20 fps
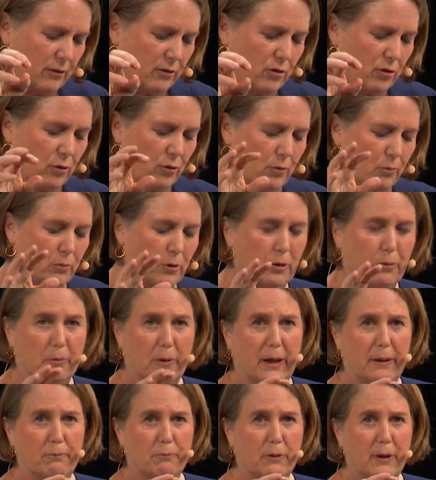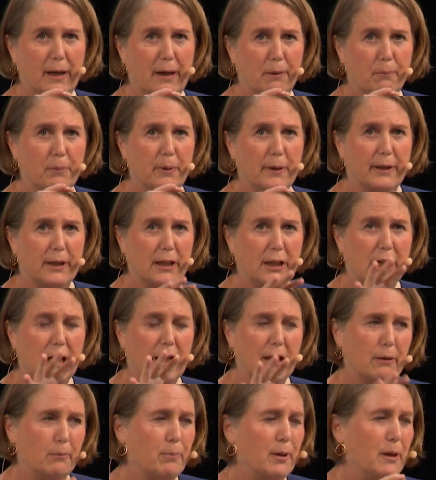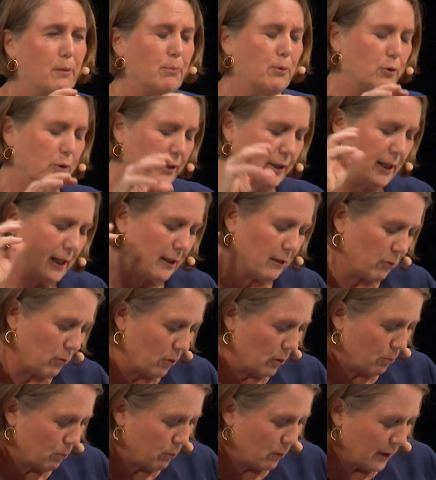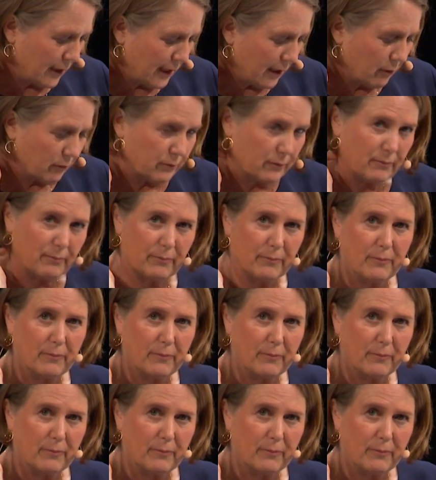to the World Wide Web, and a lot of people in that group went out.